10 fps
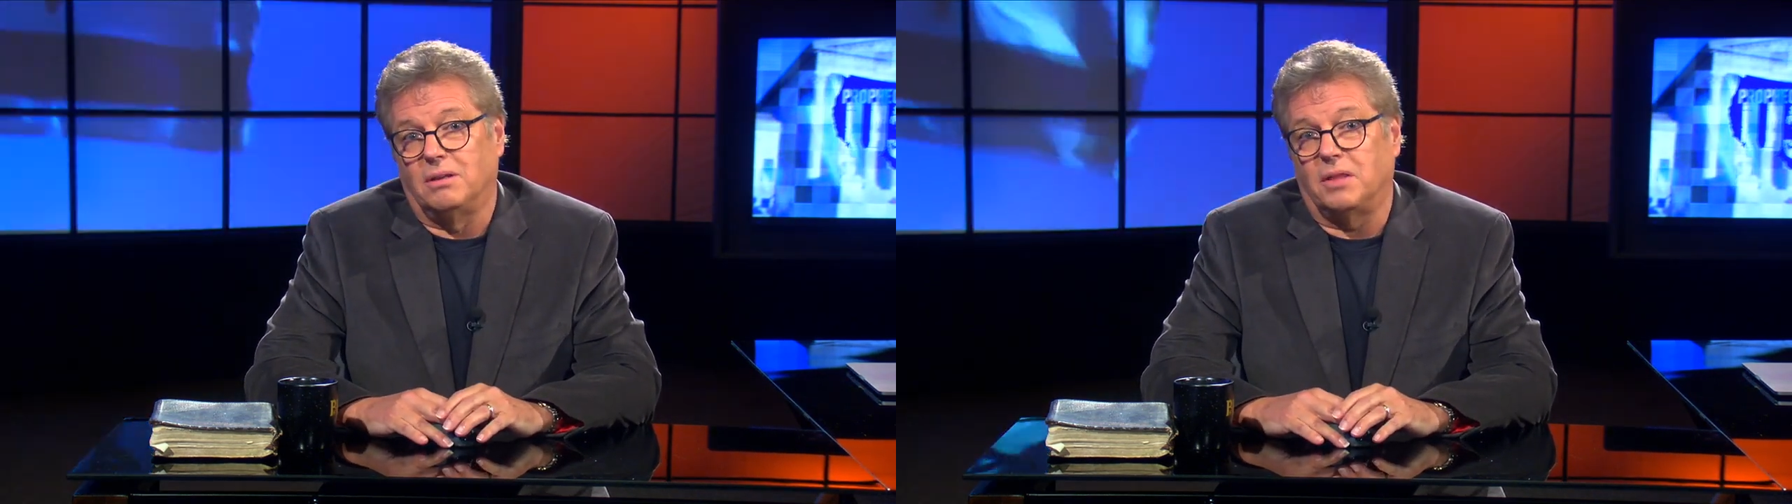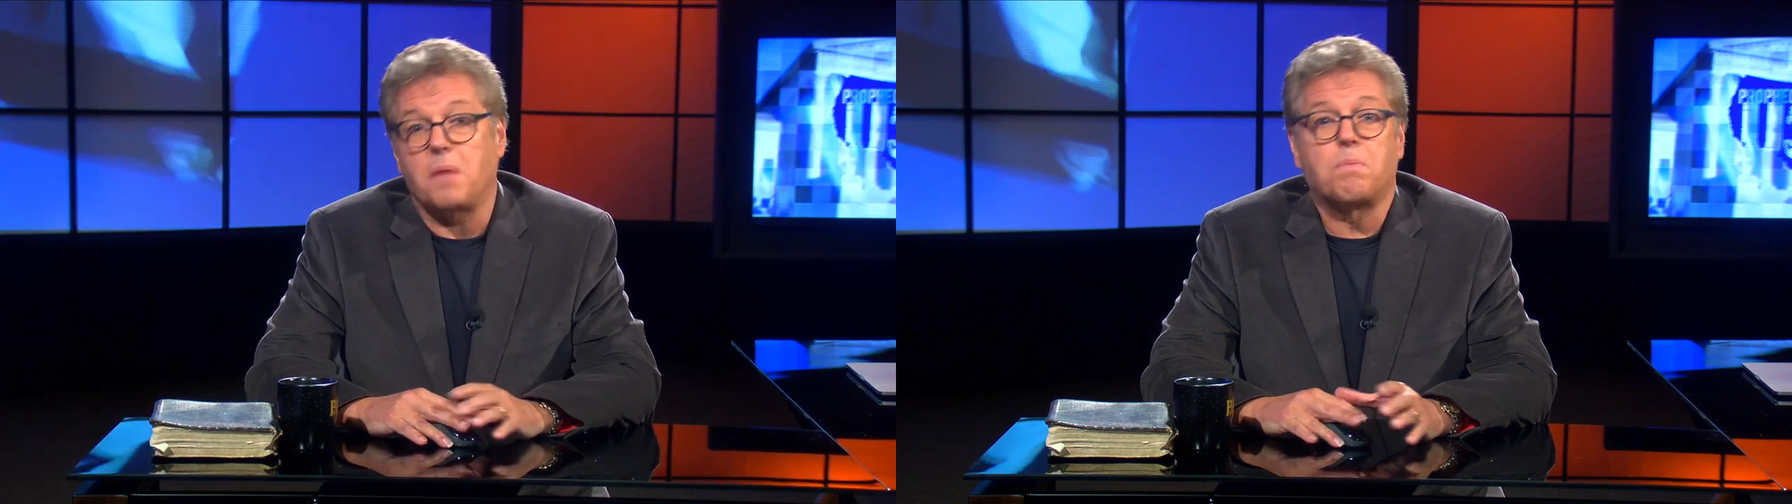
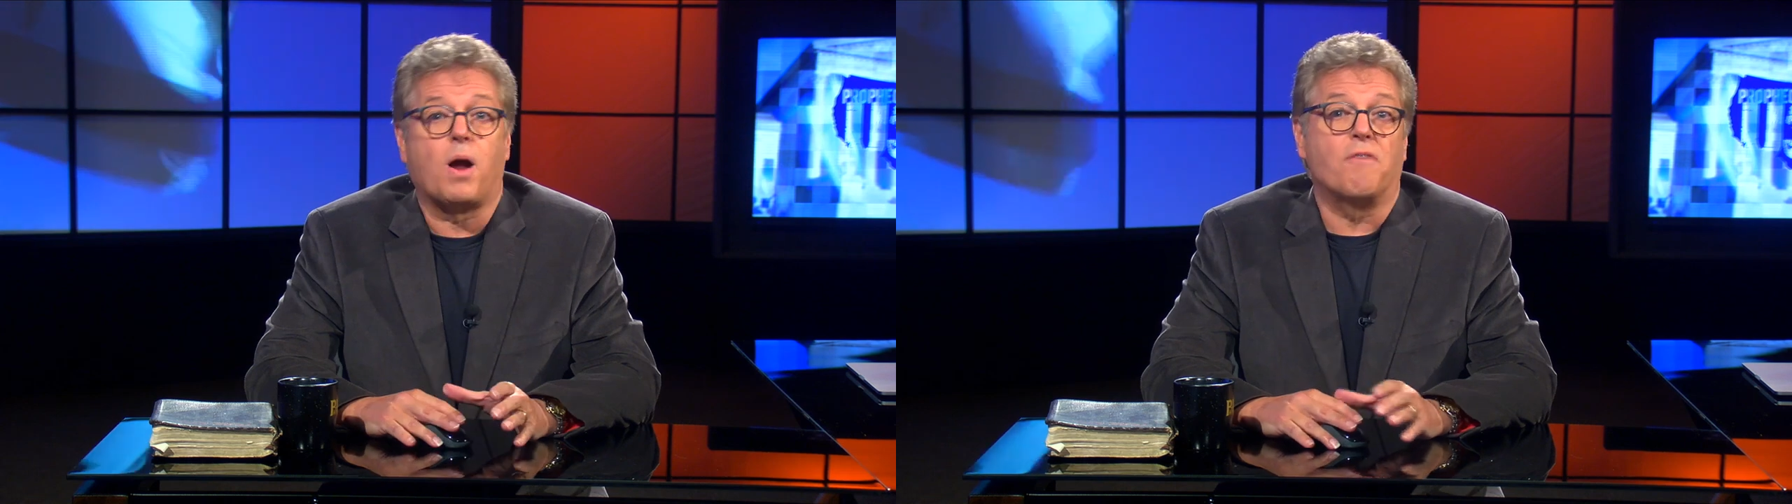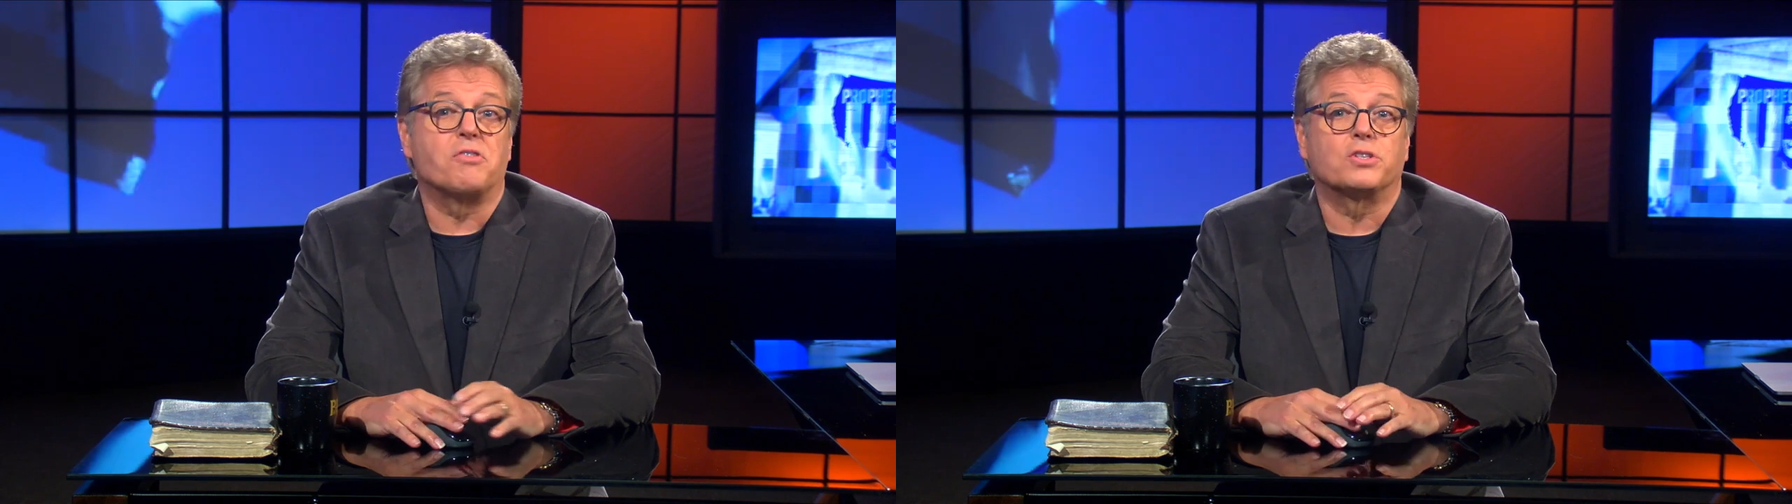They
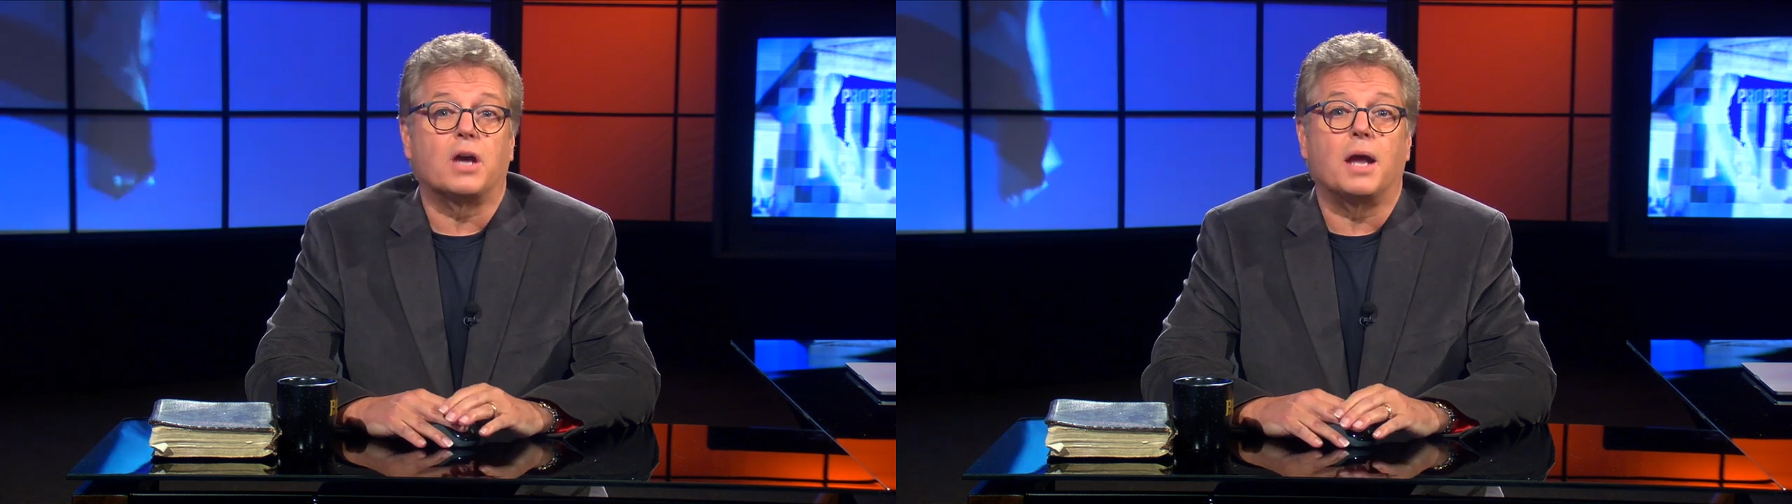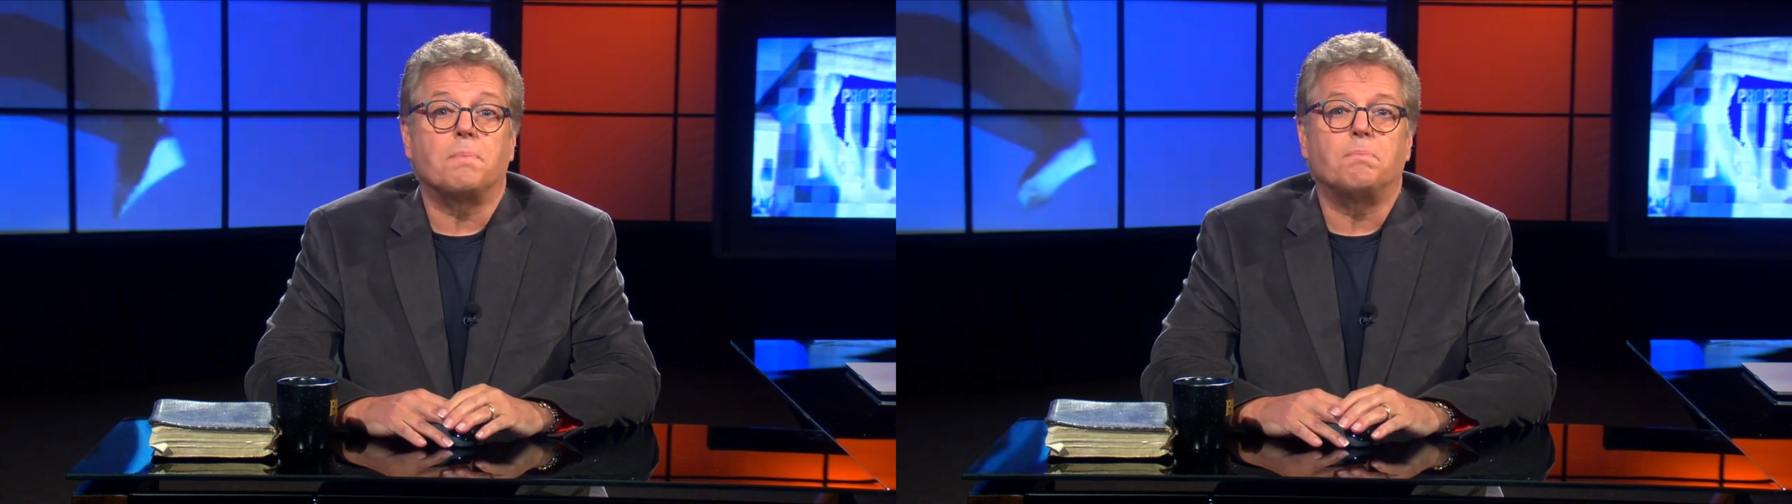
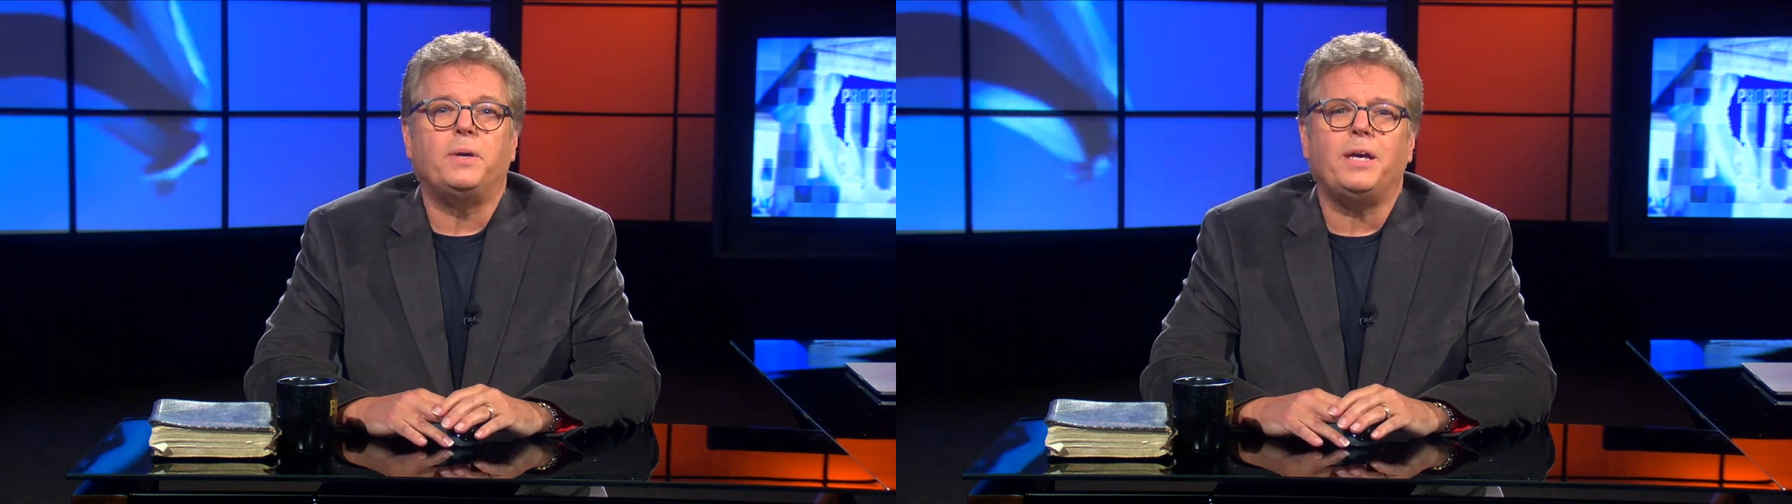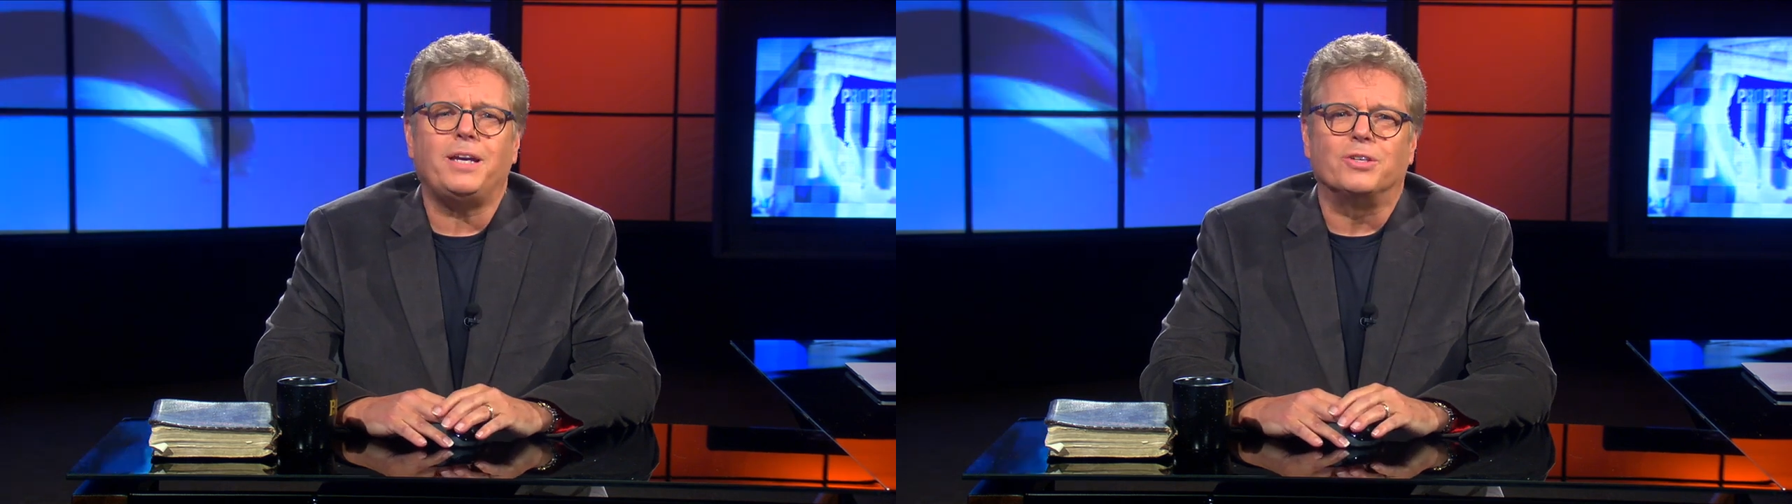prophesied
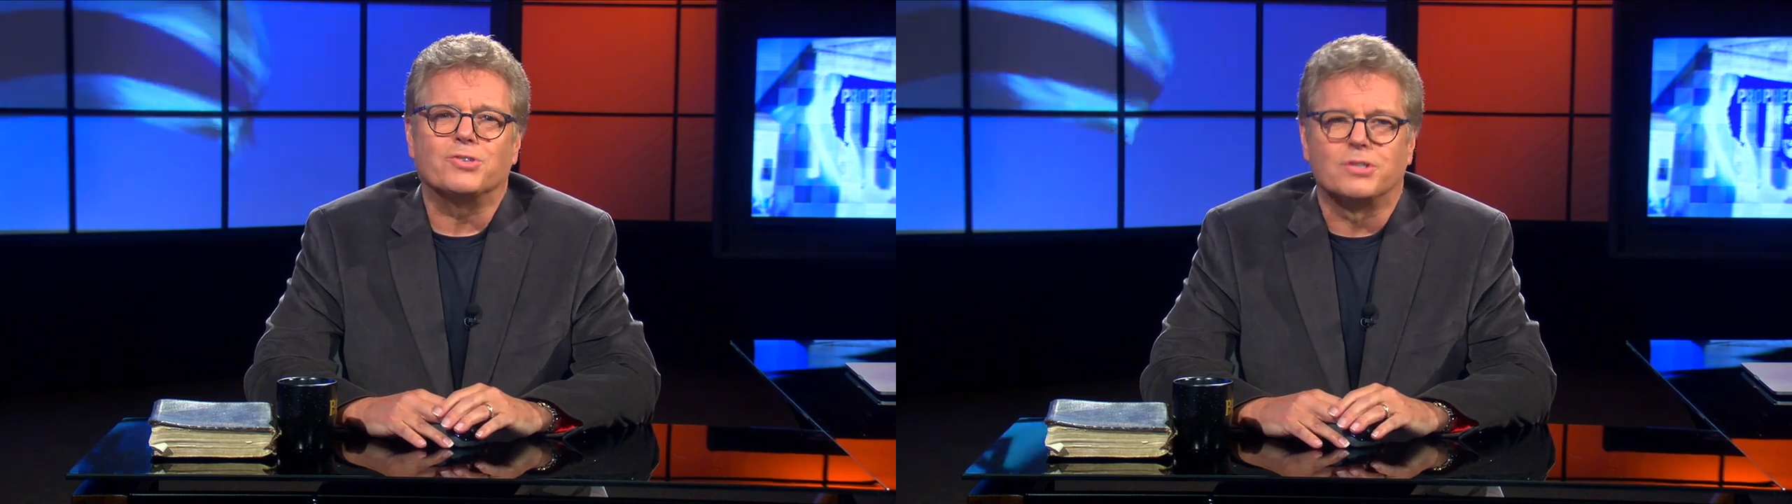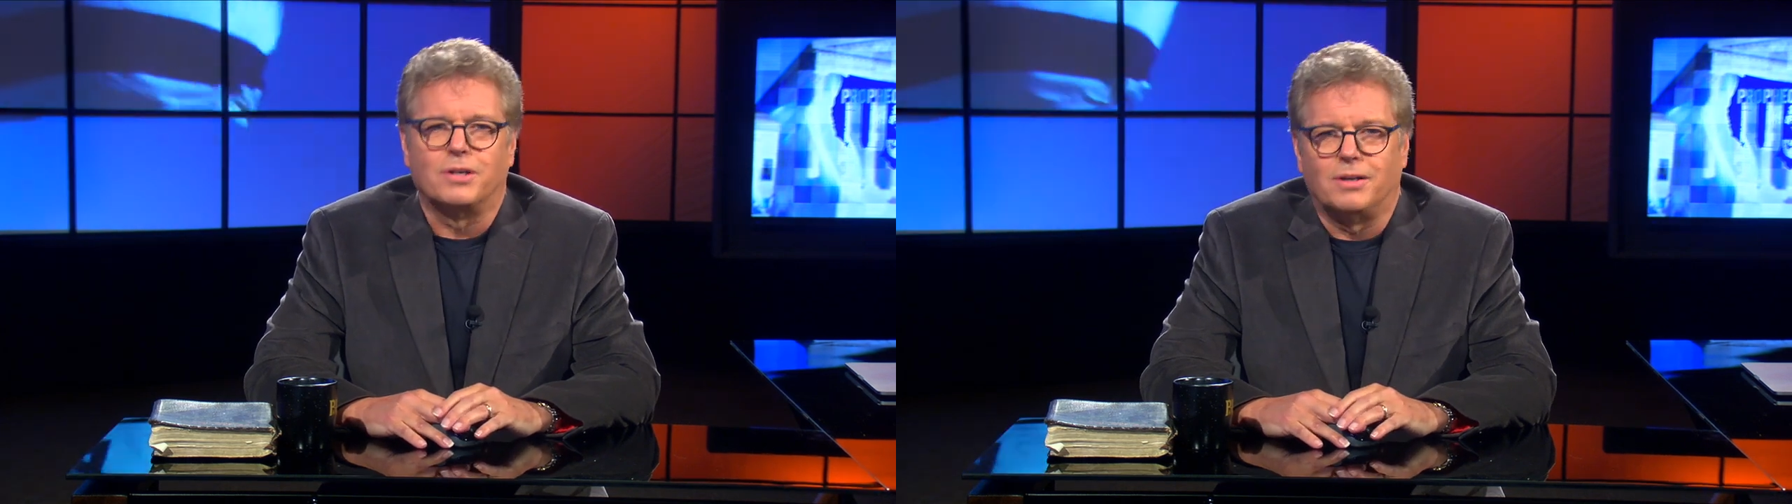
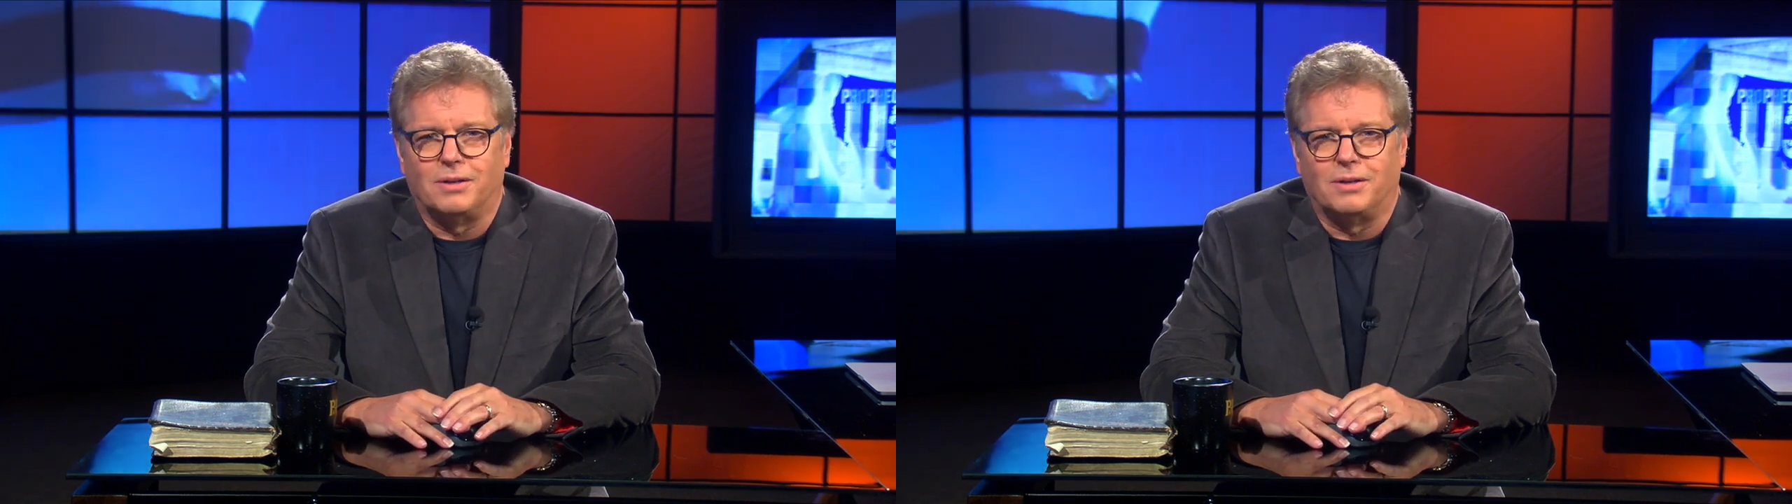peace.